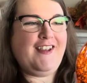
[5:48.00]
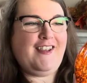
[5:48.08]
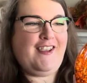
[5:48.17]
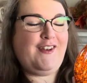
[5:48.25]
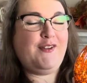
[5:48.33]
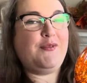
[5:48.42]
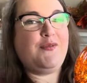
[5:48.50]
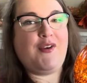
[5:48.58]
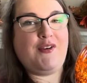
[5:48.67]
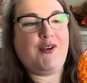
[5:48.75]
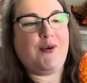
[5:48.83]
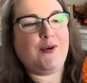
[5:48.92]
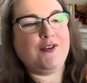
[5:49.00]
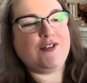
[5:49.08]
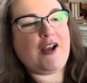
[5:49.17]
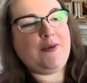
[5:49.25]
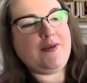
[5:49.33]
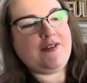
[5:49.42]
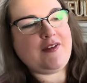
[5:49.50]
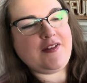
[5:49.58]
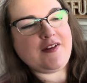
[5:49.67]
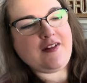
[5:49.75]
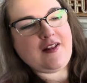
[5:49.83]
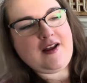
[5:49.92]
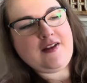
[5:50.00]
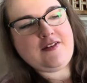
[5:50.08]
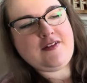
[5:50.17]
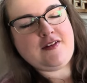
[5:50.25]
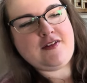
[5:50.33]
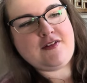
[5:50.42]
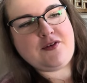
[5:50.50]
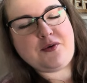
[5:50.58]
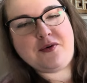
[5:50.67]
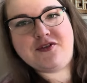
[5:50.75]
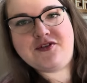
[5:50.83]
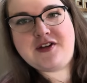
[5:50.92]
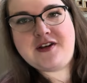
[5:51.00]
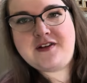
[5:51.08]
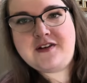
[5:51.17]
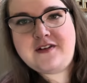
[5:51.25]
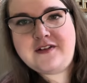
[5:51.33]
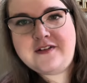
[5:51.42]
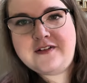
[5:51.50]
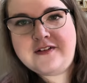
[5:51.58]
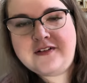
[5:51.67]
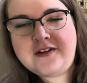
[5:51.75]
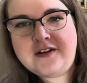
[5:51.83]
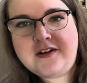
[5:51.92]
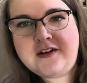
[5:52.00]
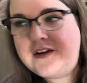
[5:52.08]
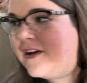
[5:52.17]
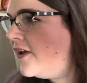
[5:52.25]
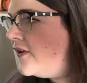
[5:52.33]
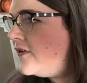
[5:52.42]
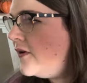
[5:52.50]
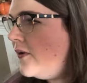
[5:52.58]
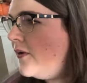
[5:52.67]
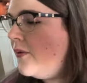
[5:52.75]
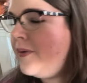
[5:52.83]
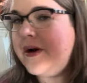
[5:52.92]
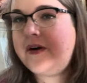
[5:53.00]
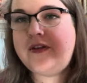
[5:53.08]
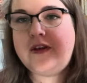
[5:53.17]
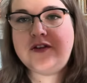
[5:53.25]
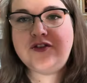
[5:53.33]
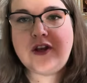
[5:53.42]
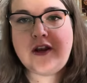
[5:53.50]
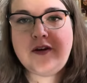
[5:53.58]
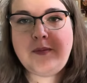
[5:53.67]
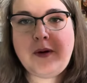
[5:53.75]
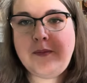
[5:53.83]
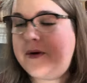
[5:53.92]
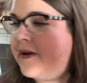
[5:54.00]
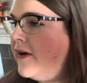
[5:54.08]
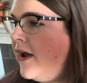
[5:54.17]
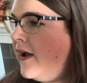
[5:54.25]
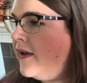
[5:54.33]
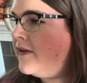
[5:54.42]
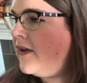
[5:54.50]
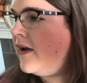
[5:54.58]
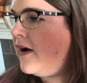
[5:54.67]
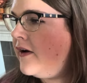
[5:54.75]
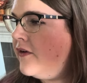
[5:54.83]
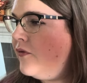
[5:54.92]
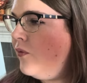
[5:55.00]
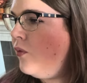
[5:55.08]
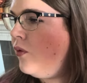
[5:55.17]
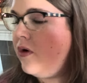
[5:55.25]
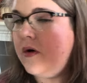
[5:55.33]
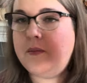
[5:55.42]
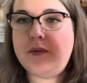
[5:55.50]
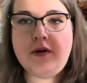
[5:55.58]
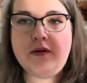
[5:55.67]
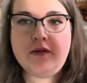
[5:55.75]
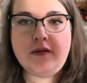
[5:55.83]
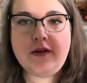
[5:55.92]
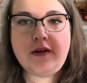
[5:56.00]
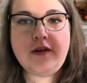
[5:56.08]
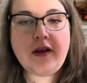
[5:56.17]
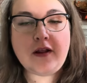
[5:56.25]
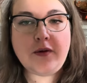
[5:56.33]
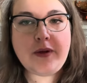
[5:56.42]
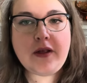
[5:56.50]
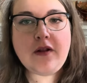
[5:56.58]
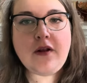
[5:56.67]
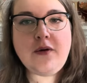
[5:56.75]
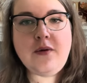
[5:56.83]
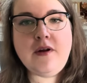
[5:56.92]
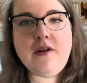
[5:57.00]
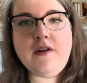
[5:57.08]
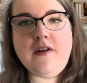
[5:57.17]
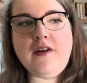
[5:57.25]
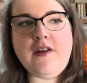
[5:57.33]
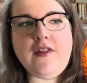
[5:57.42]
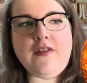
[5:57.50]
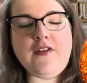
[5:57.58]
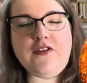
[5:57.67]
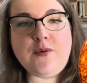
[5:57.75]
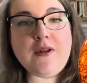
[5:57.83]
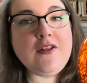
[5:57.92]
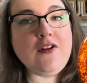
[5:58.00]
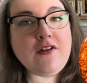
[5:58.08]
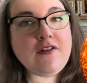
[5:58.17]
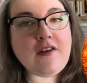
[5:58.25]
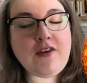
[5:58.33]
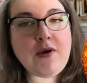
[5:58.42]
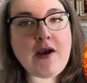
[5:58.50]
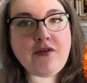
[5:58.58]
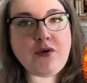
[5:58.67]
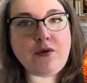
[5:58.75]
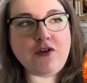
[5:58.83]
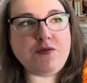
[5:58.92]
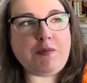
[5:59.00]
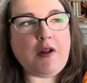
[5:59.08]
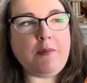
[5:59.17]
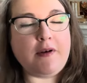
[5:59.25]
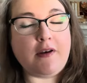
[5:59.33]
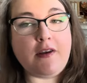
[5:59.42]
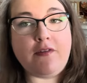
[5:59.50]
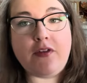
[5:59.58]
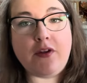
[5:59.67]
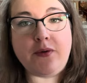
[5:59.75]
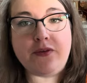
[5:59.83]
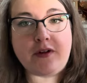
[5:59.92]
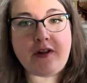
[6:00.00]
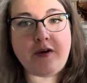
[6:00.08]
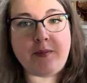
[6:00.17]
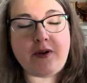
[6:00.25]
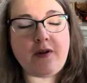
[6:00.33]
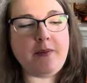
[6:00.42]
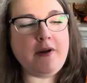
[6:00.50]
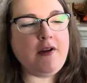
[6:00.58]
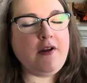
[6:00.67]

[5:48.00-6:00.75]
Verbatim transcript: It is very orange. I would say the glass is orange tinted. So where the enchanted pumpkin has a kind of warm yellowy glow, this one looks like you have an orange bulb in it, even though it's a clear bulb.